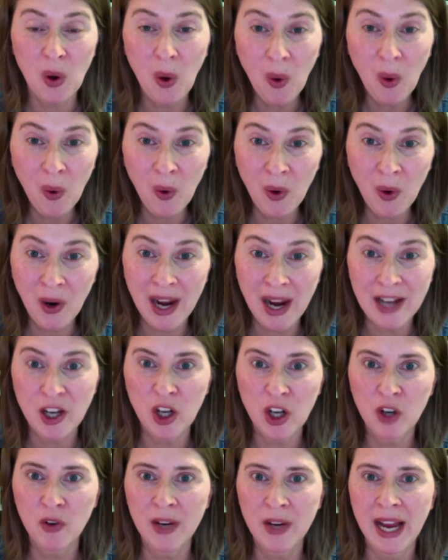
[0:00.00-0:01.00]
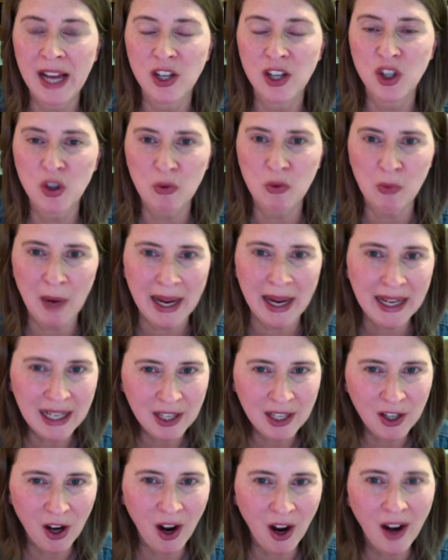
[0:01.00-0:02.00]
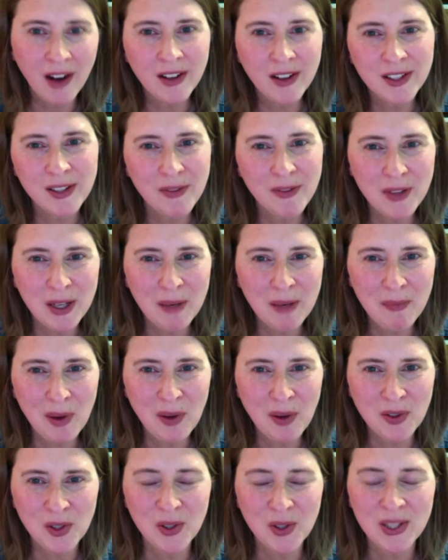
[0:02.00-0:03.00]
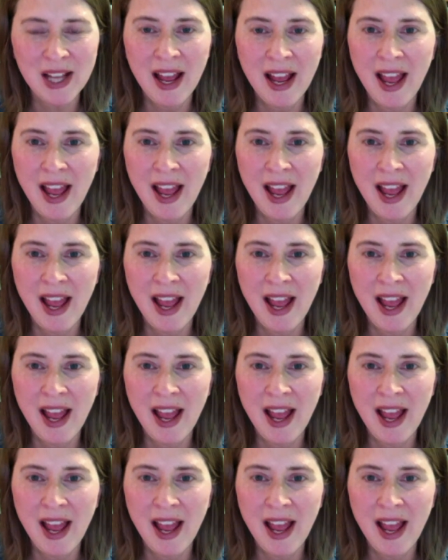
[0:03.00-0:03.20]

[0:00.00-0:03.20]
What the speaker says: or I could create trading cards of the composers.